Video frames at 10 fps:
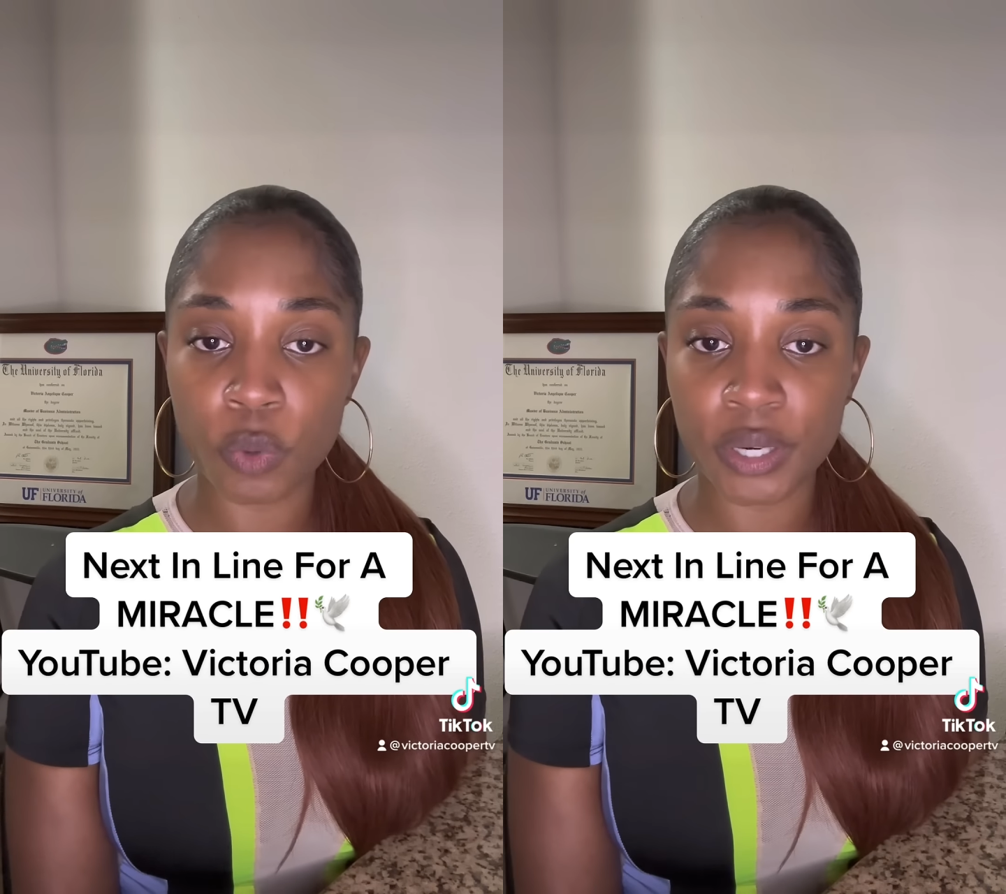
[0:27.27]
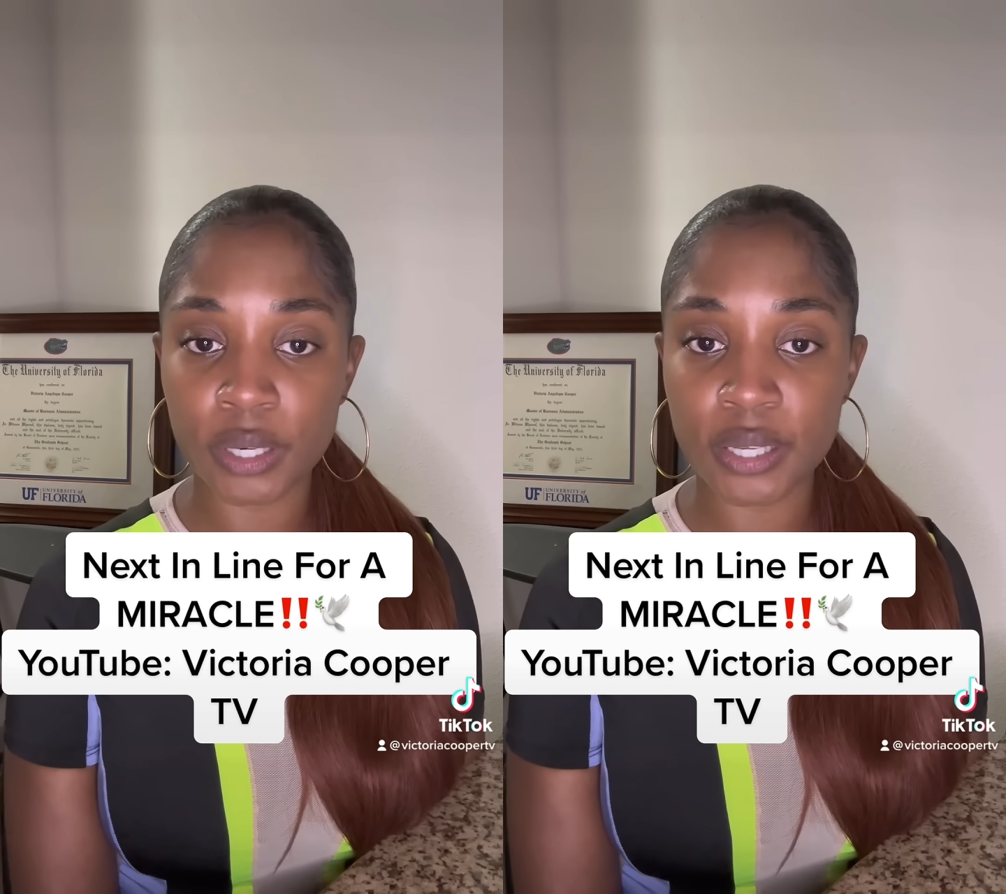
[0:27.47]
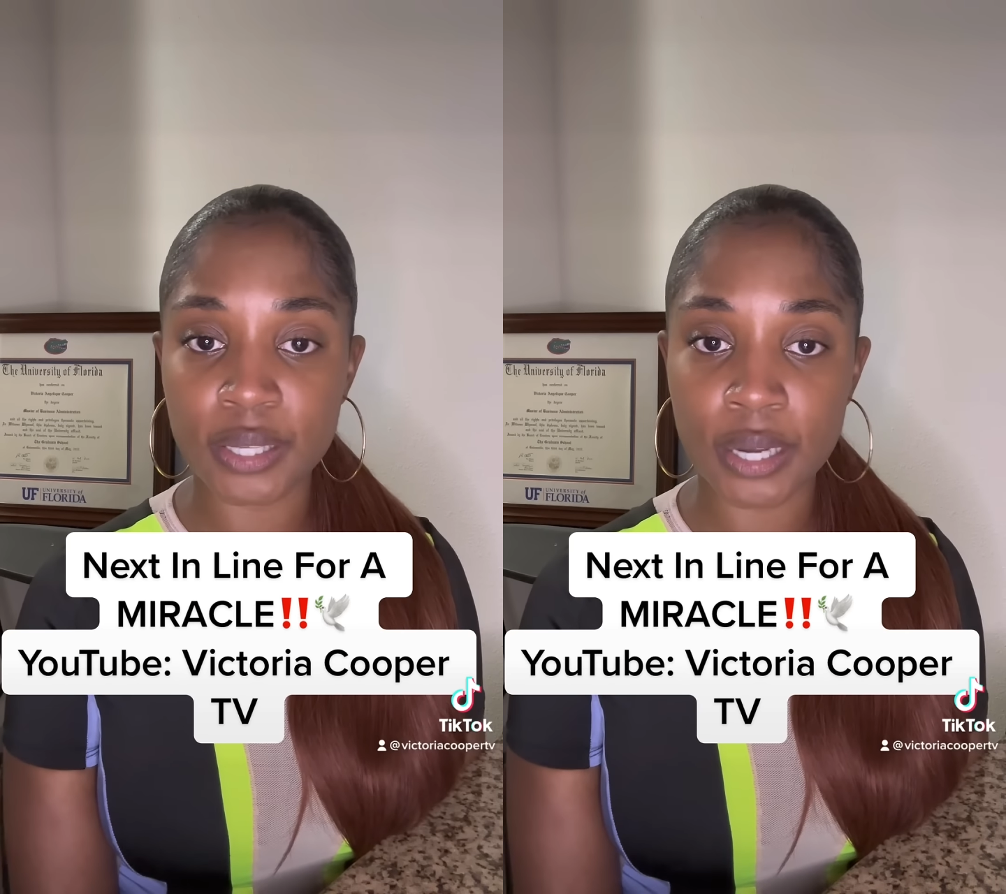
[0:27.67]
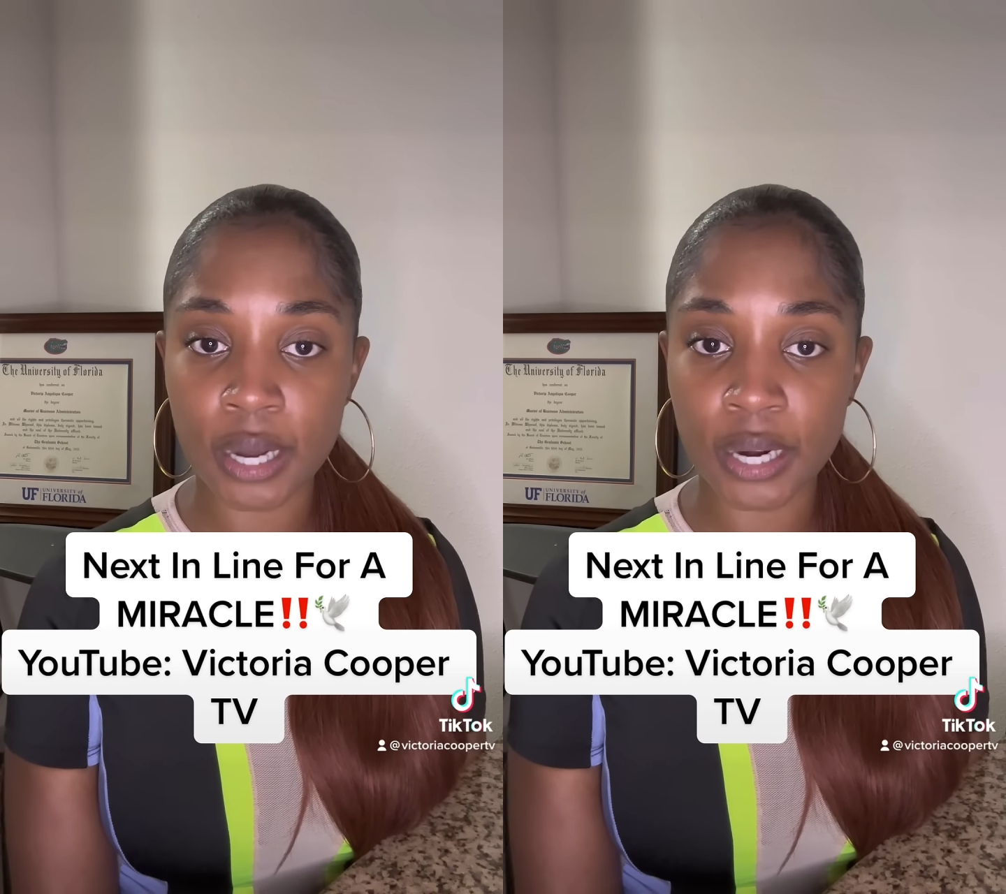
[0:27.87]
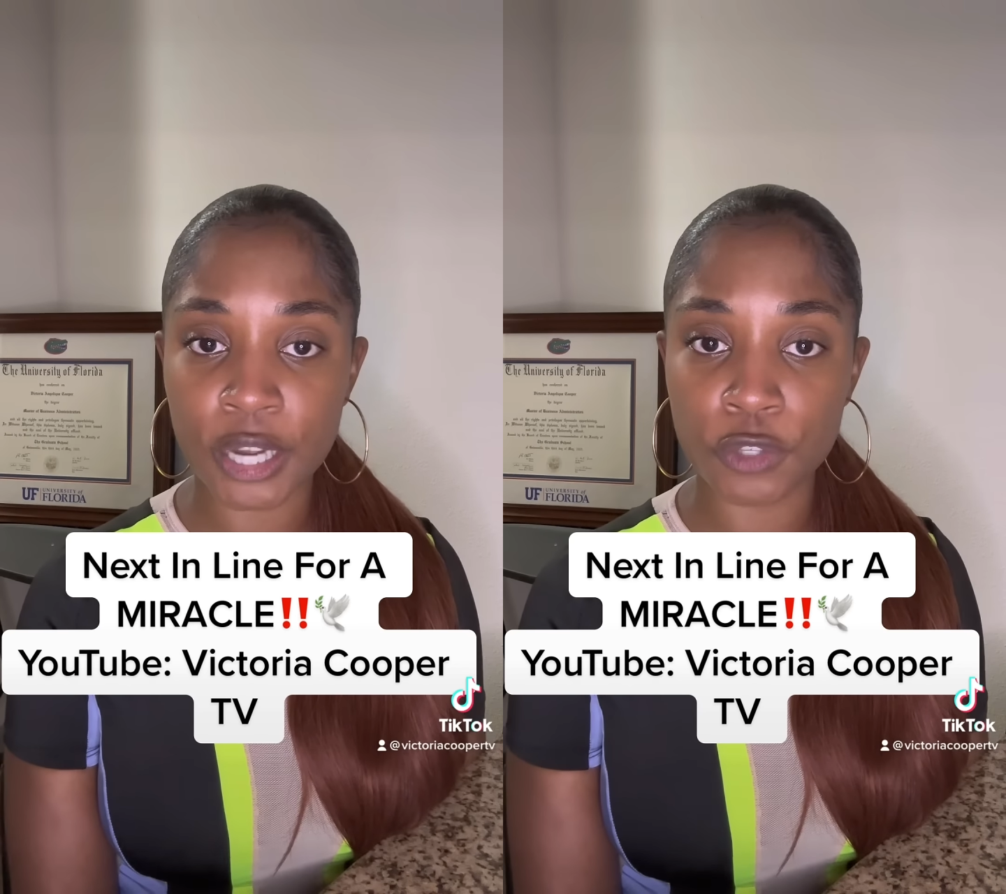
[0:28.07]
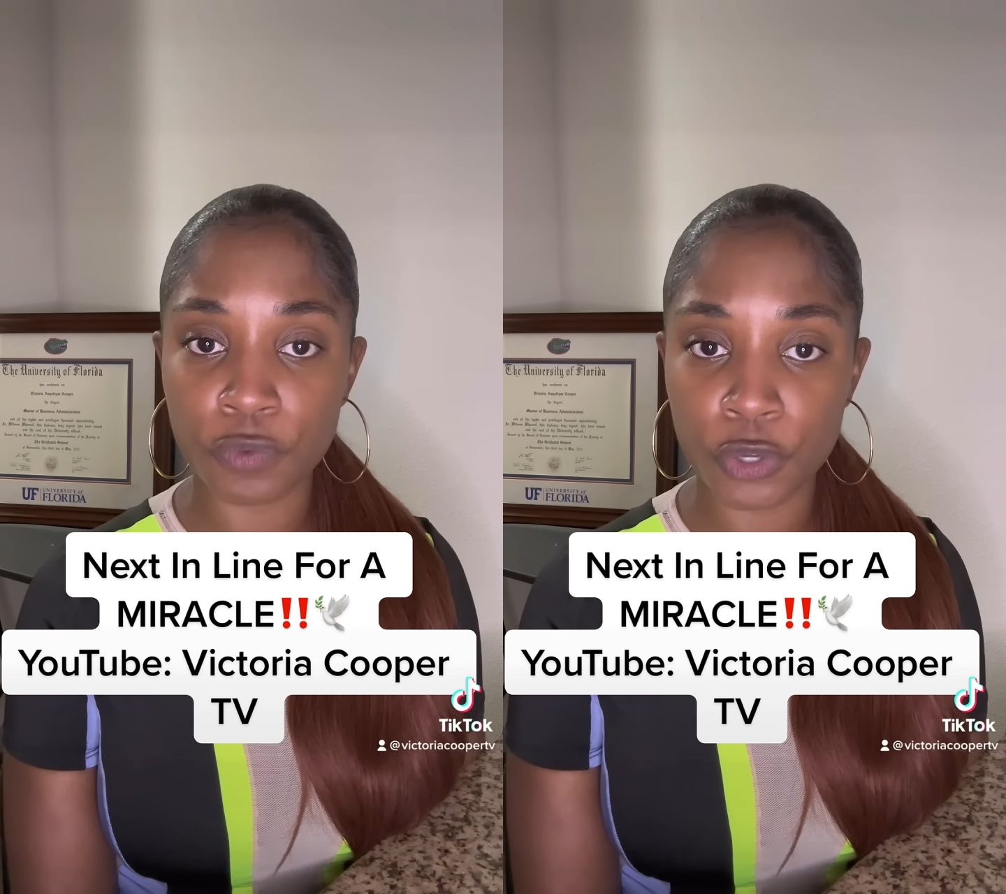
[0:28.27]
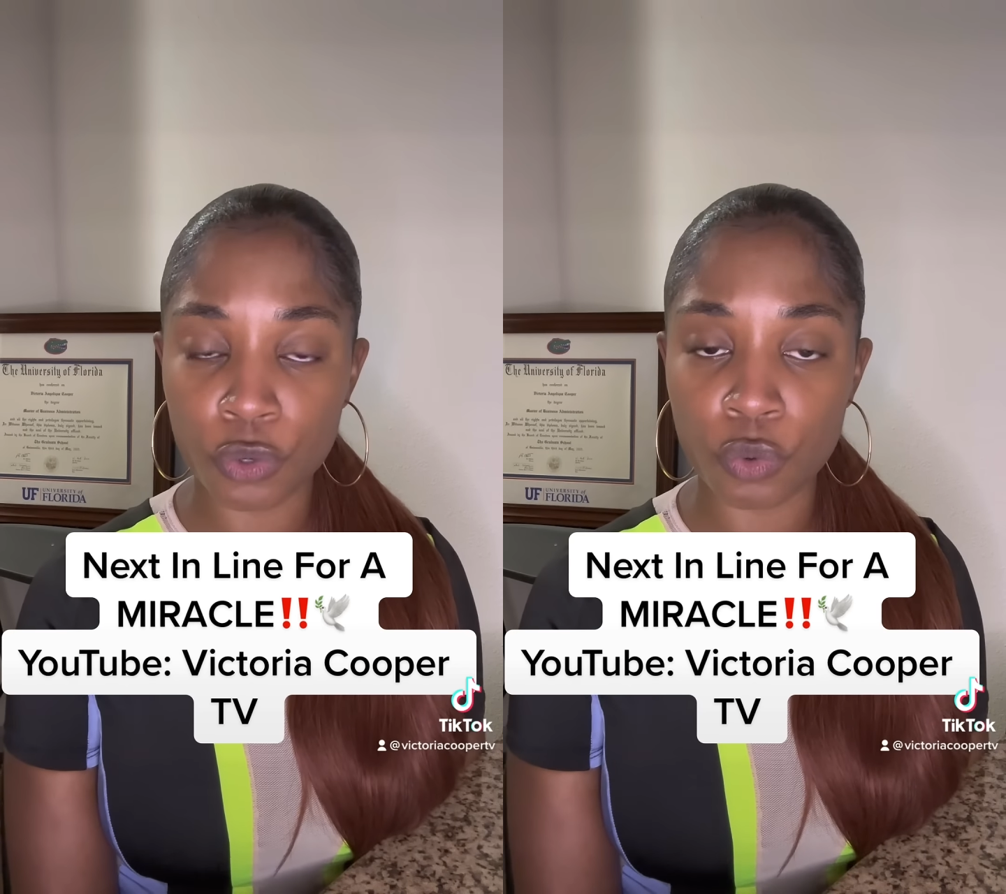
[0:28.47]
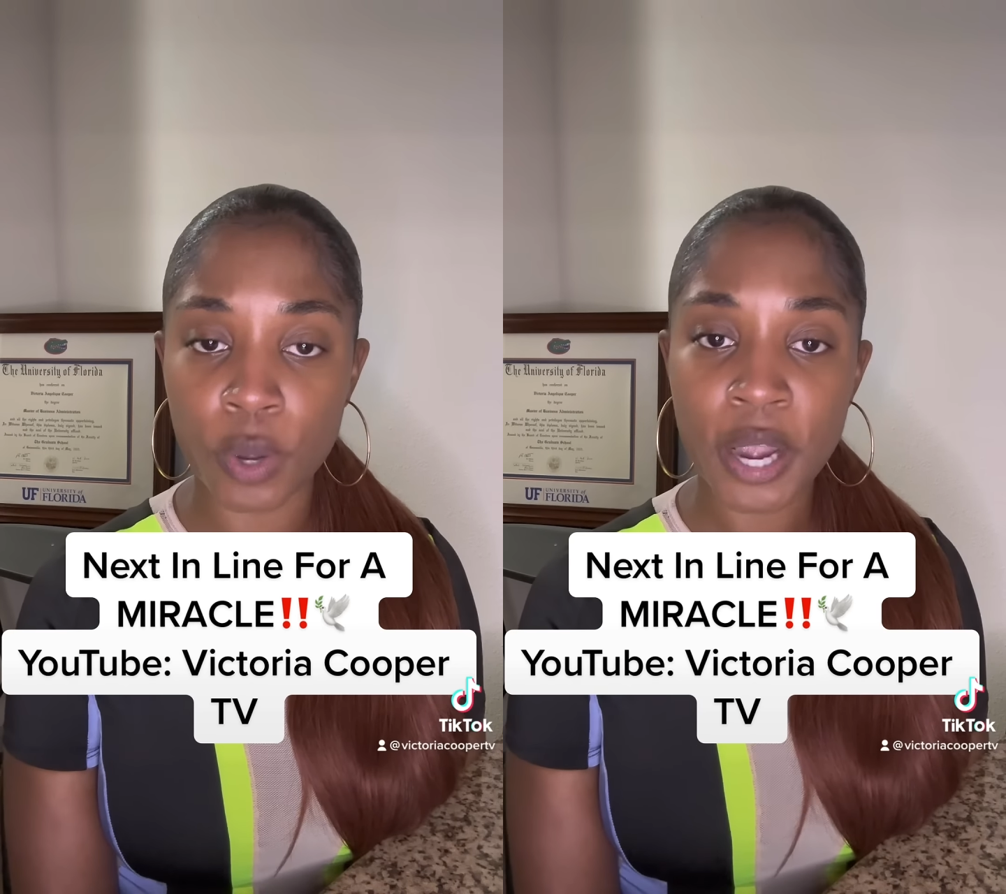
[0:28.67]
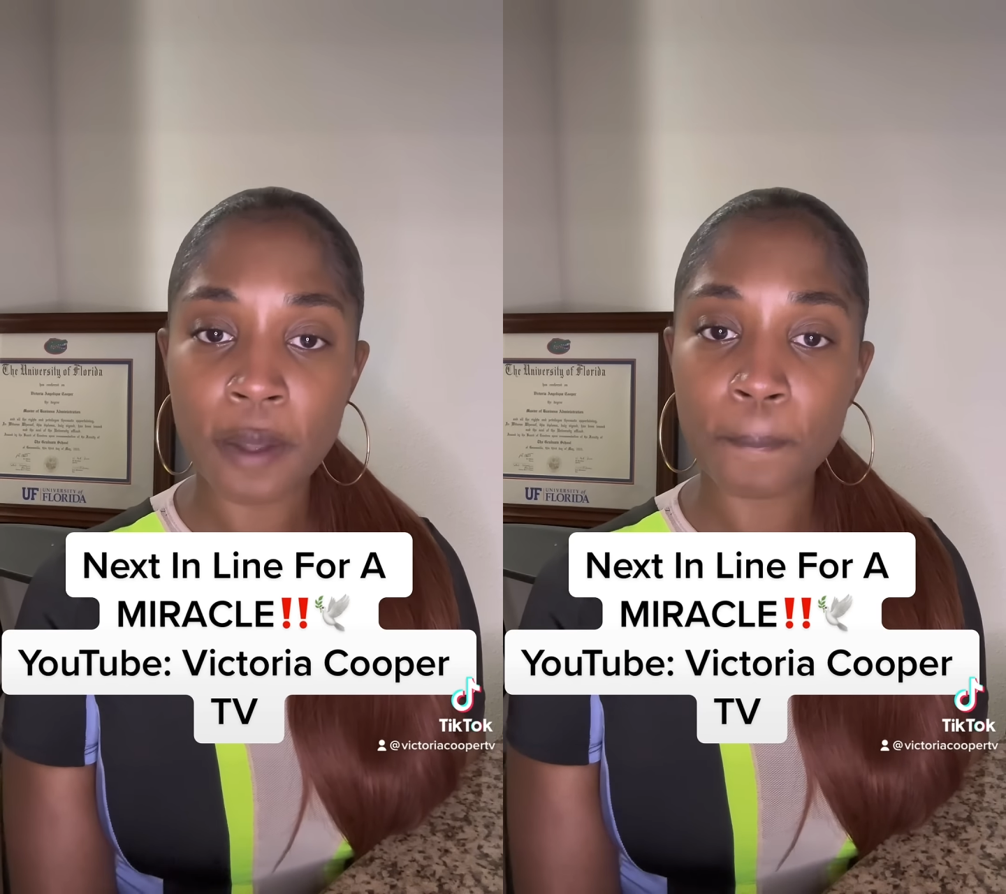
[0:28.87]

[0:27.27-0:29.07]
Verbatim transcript: what it is that God has for you,